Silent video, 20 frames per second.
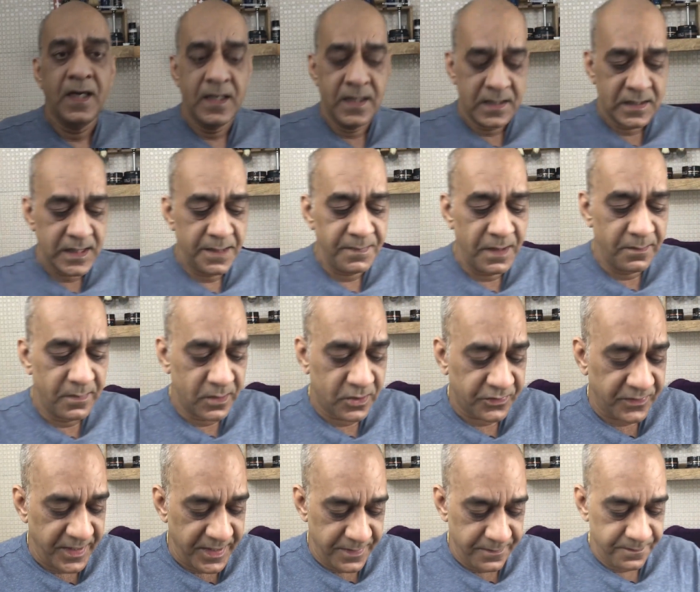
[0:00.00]
Step number
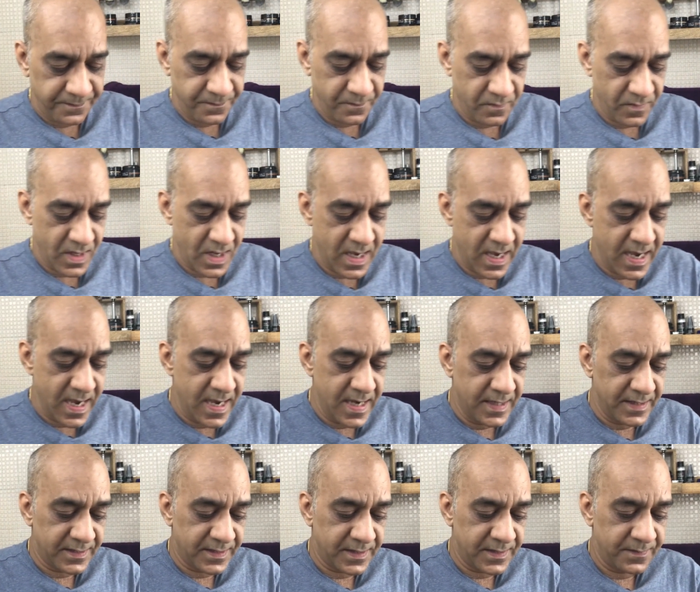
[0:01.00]
3
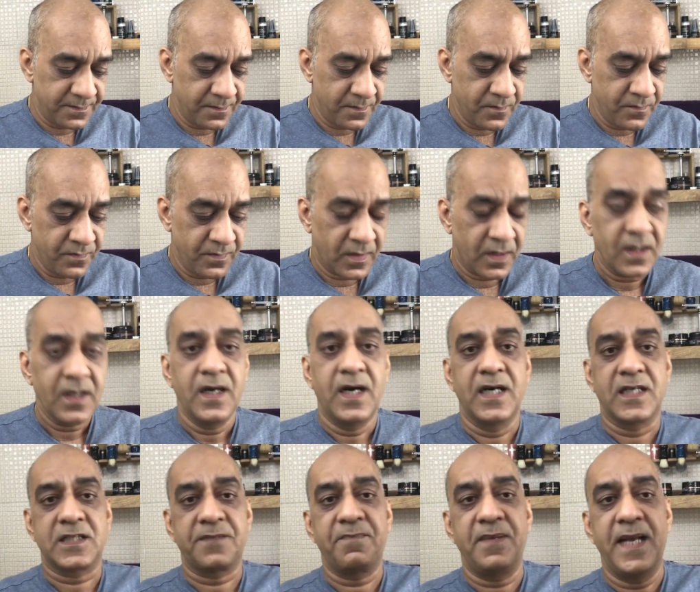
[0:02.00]
is
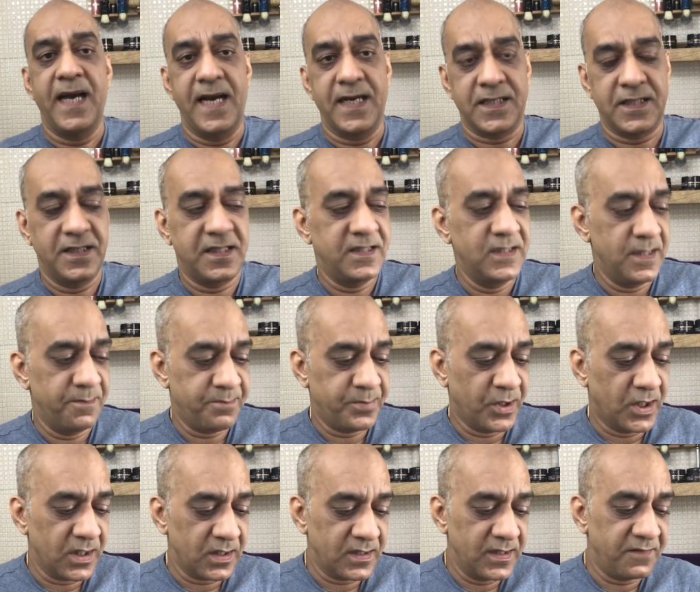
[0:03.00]
a splash. This is a
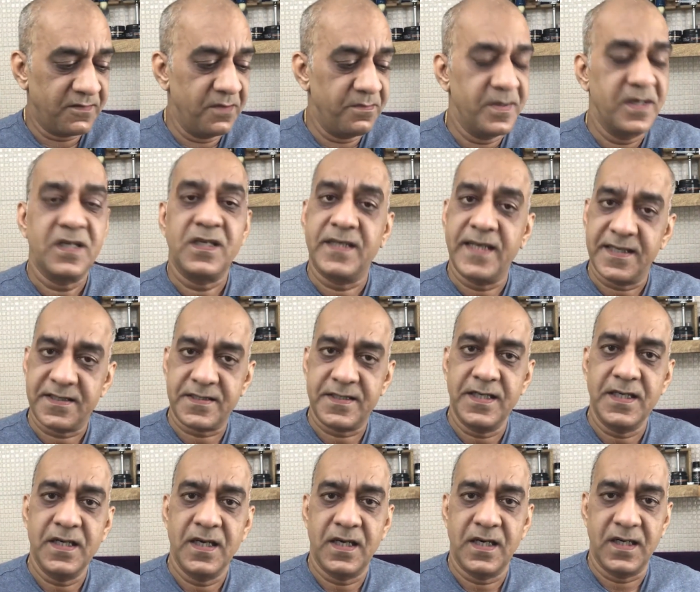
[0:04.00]
product that we've been
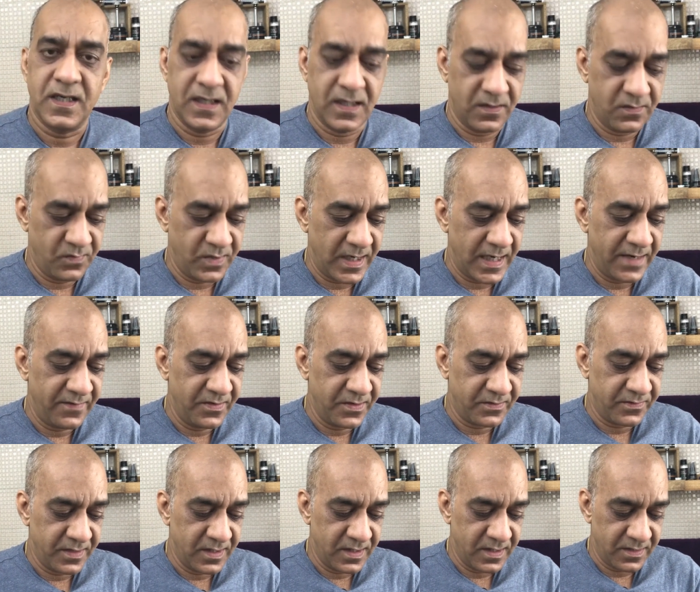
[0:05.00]
testing. We
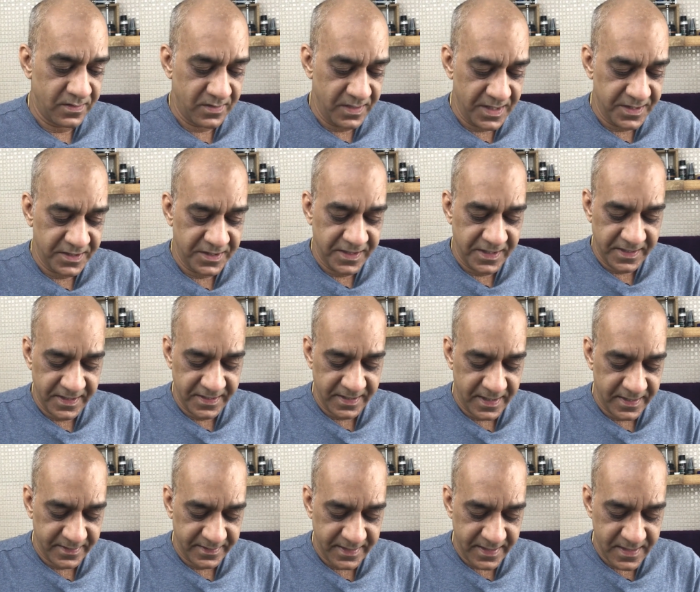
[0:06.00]
haven't released it
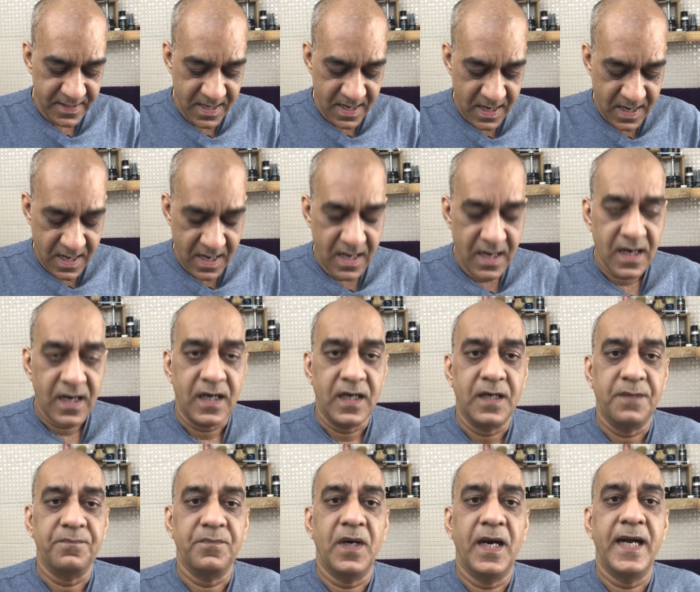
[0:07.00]
as yet.
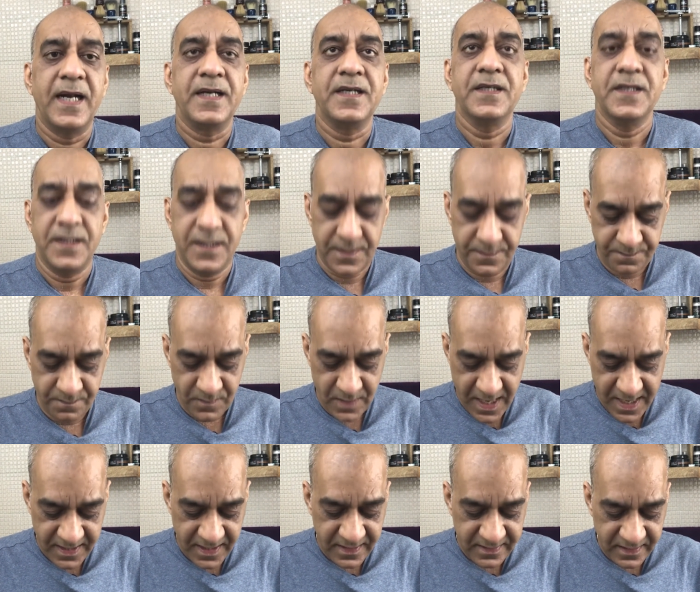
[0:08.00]

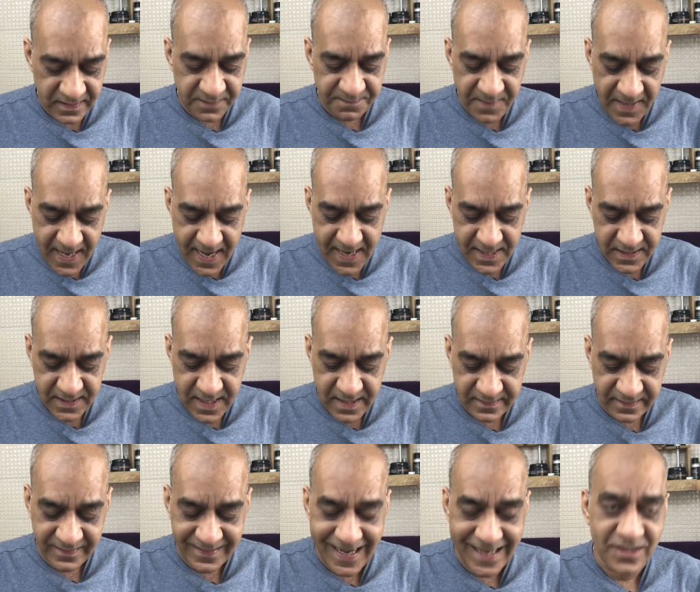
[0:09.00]
It's a splash.
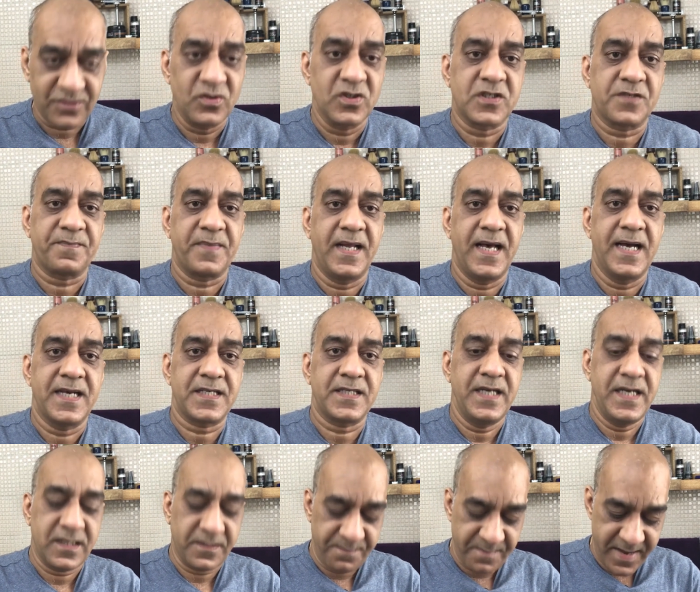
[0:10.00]
It's a natural splash.
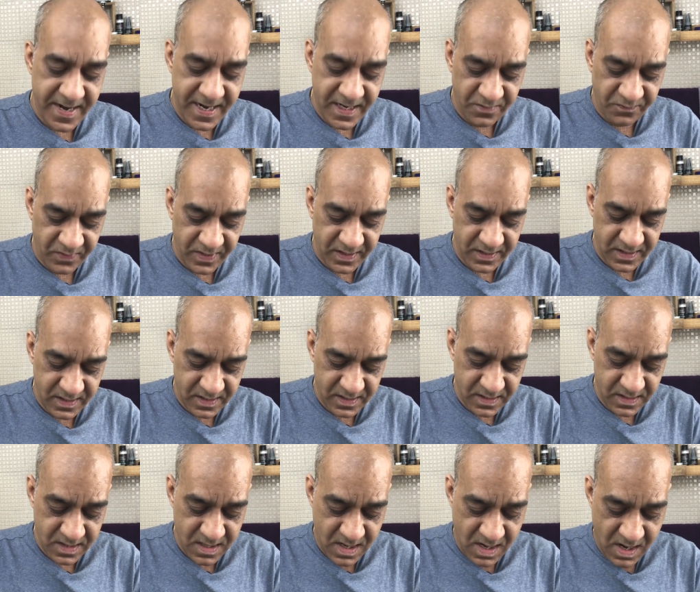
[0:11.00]
It's made with
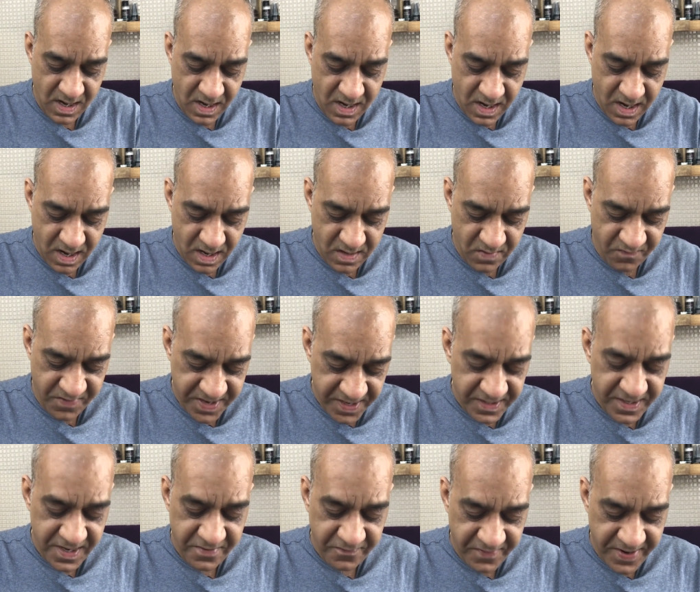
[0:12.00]
the
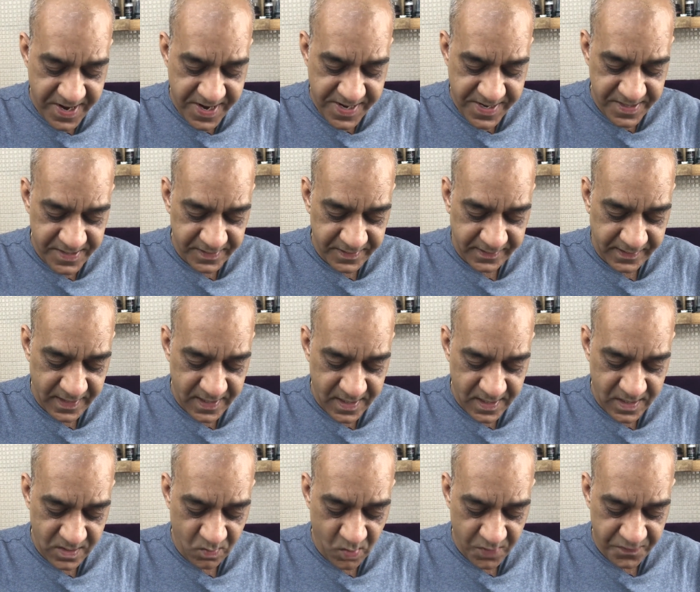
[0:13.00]
vegan ingredients.
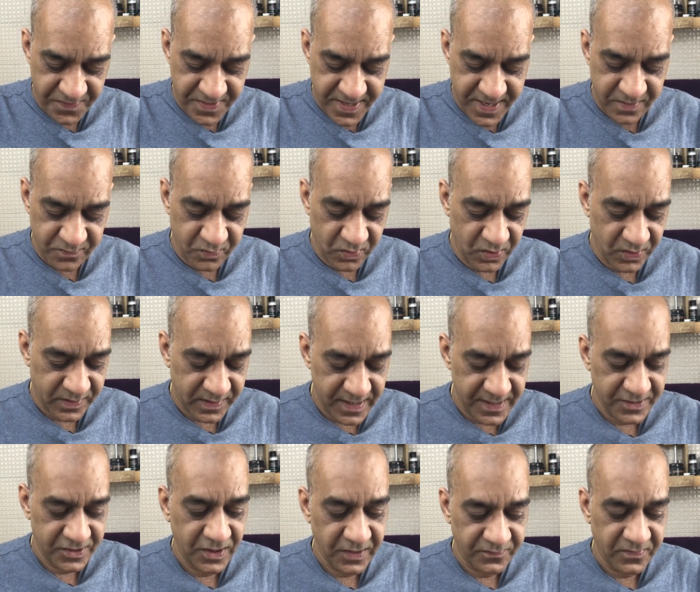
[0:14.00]
What we did was,
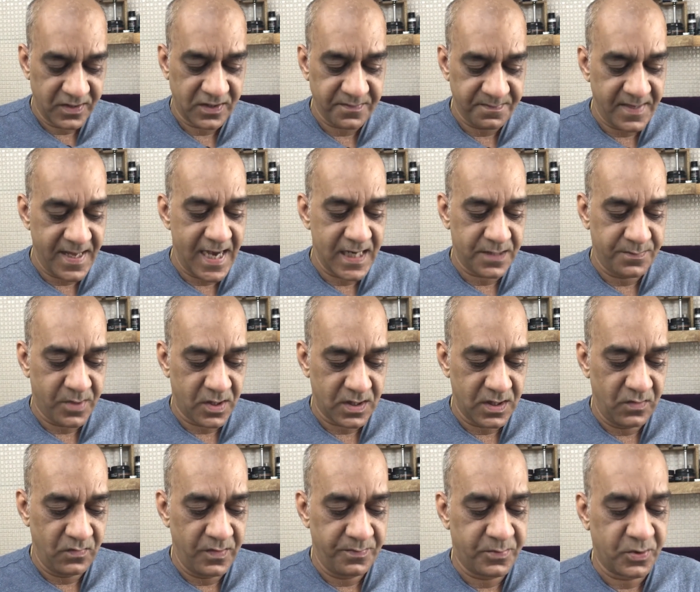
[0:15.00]
instead of a splash
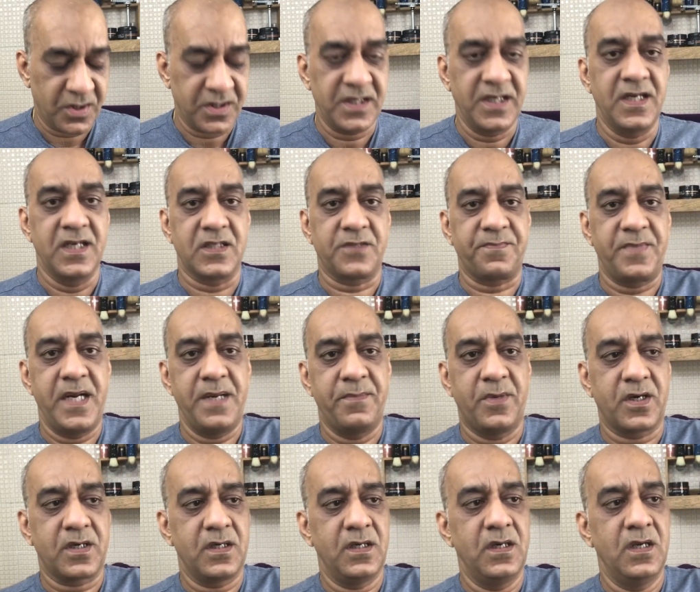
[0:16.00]
bottle, we put it in a spray
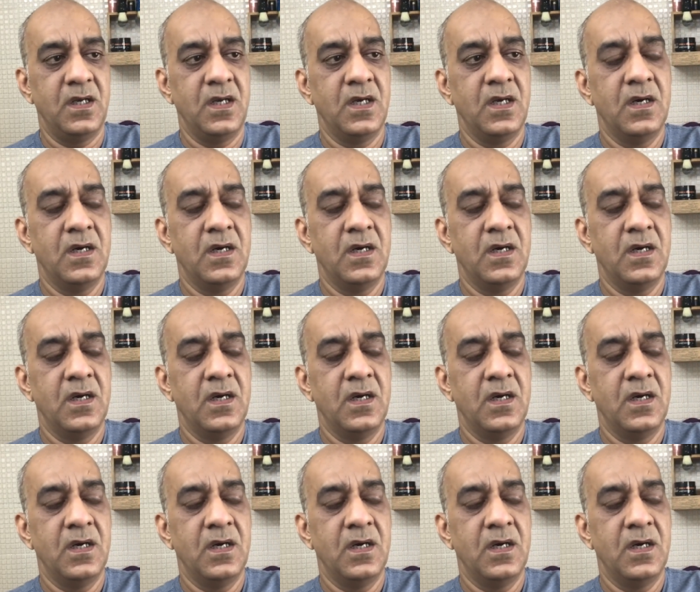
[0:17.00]
bottle.